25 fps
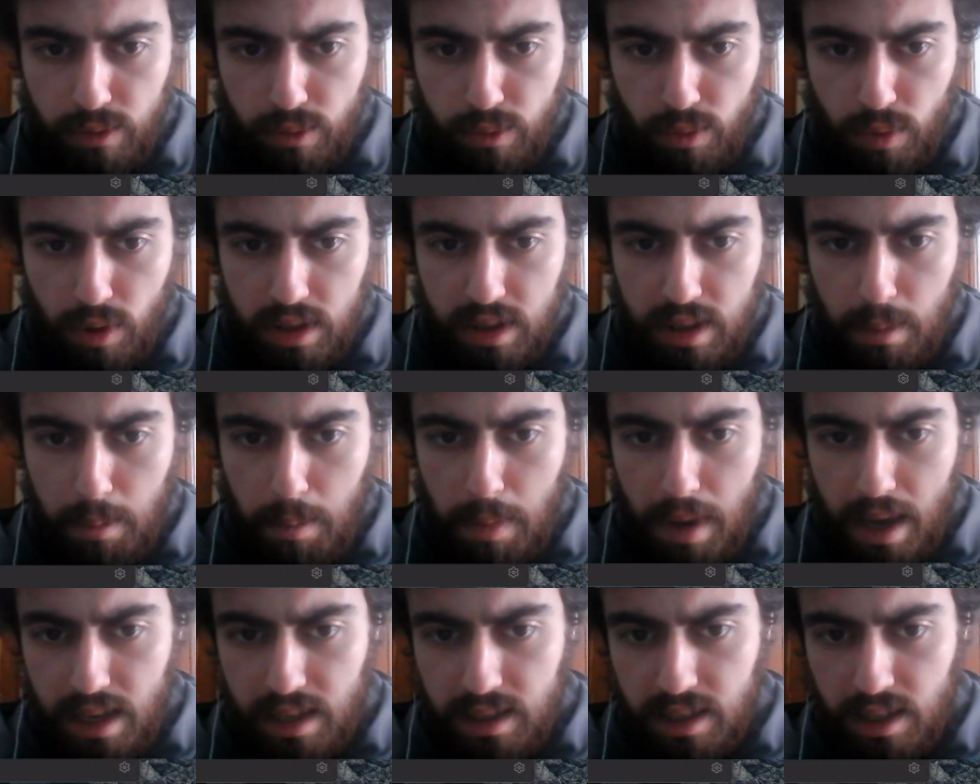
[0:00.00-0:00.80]
out what the
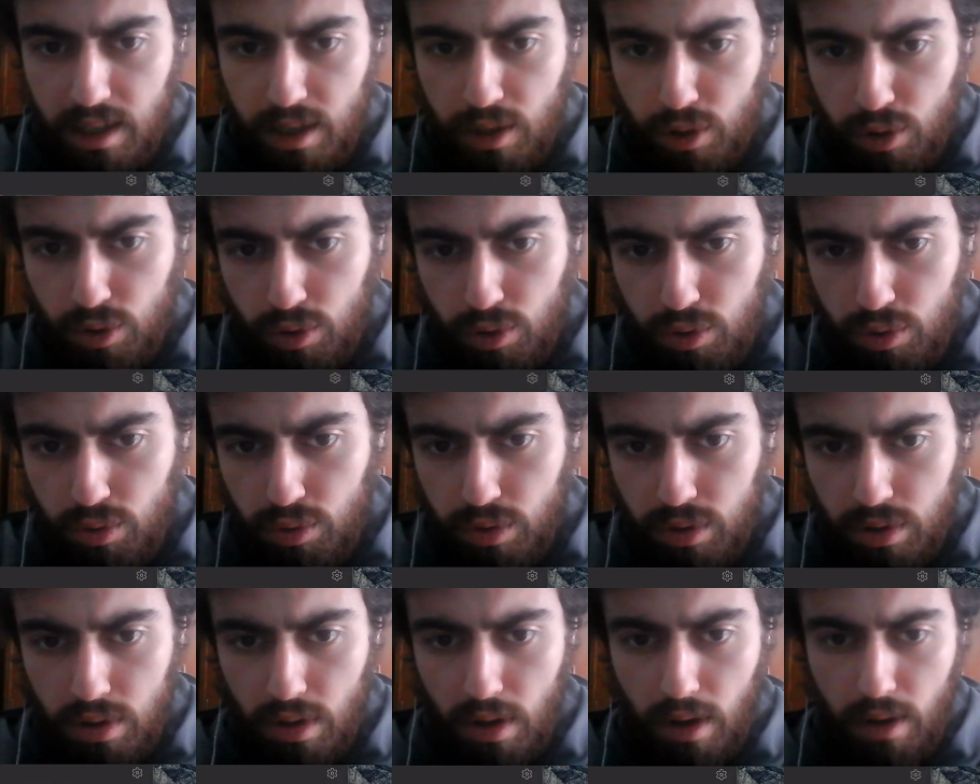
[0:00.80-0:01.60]
basic
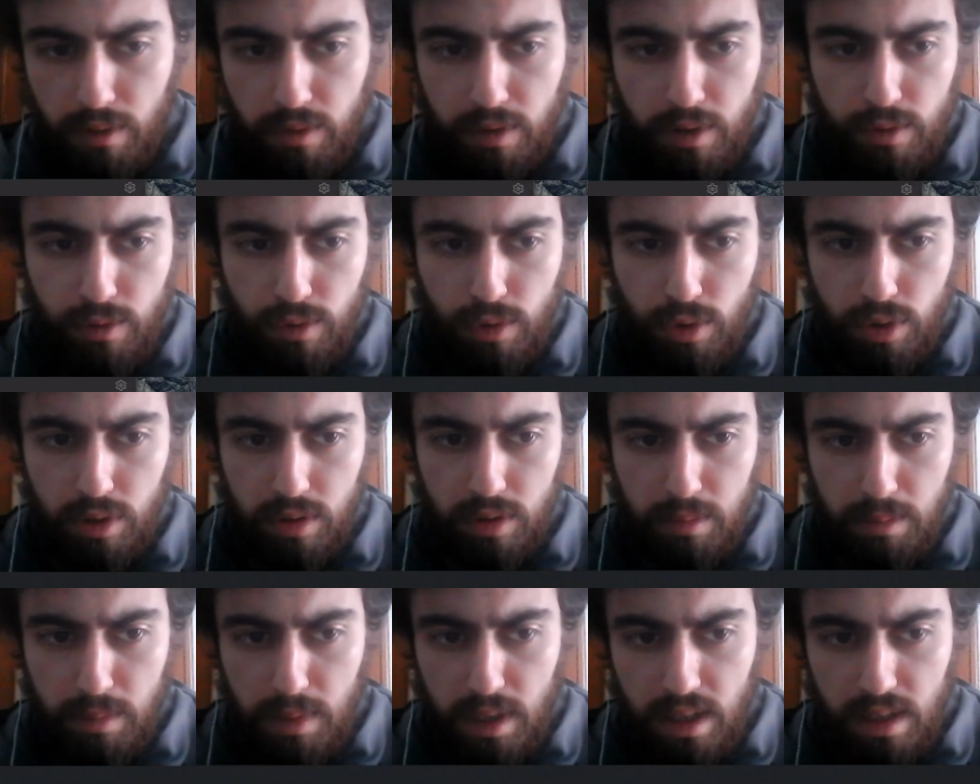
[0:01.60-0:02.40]
root of a
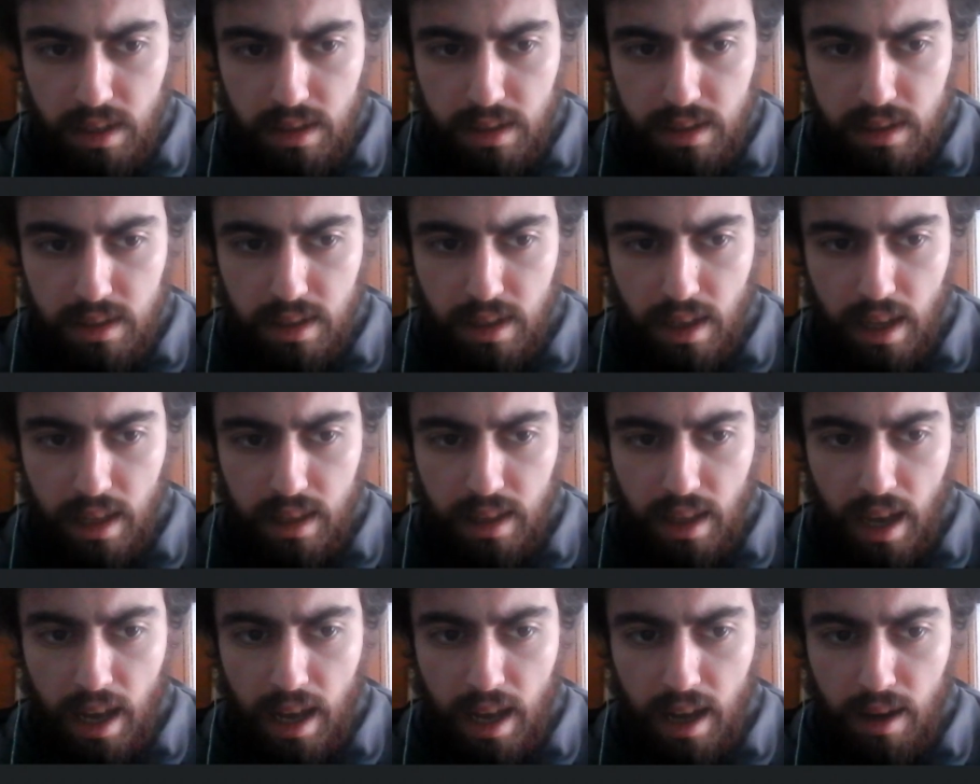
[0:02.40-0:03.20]
word means
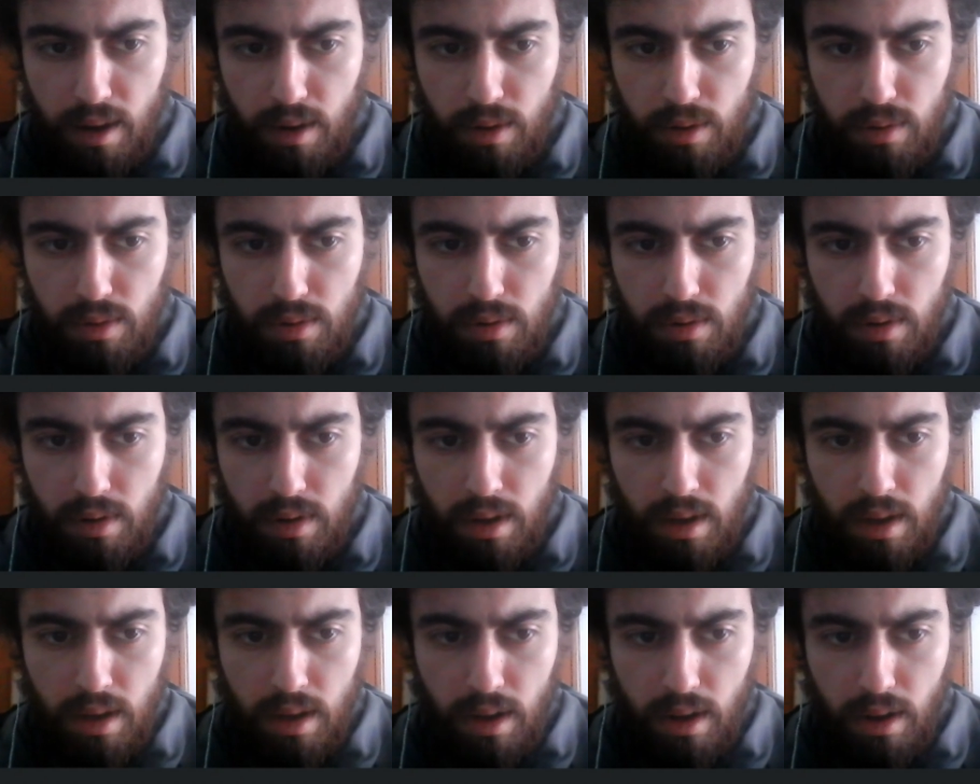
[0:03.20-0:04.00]
and how
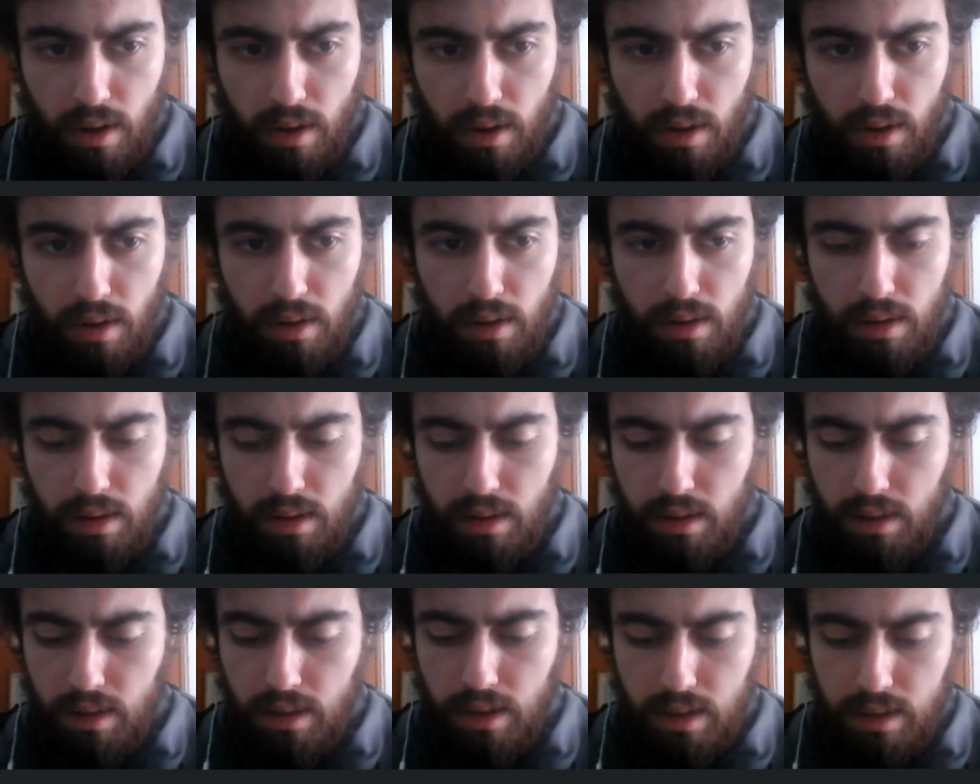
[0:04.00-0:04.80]

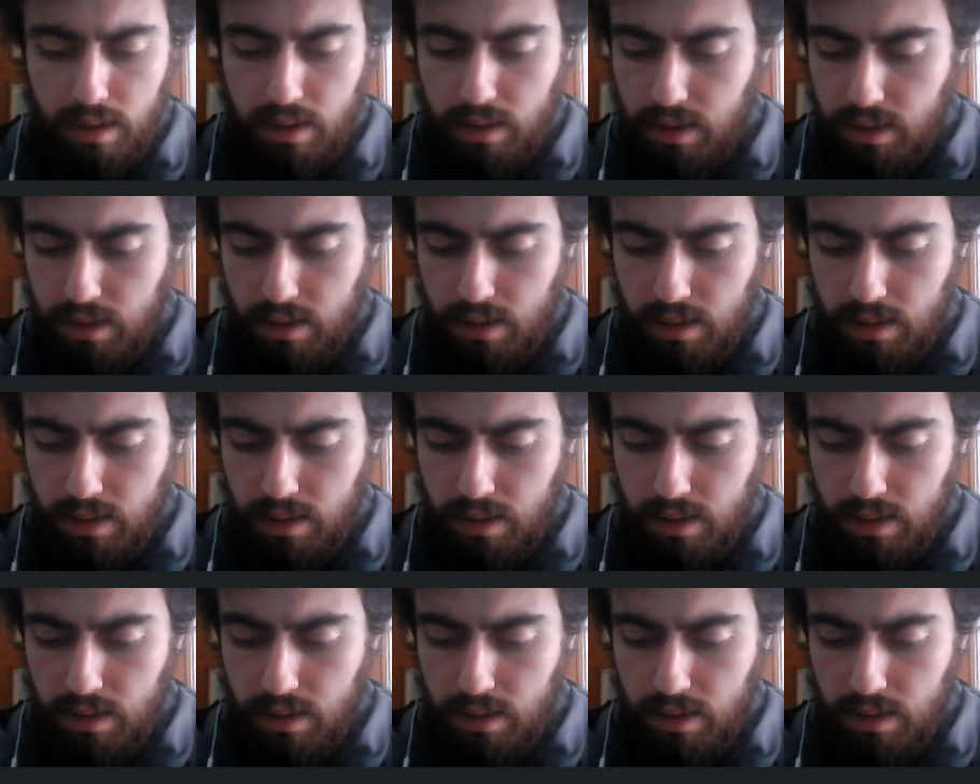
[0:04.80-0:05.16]
all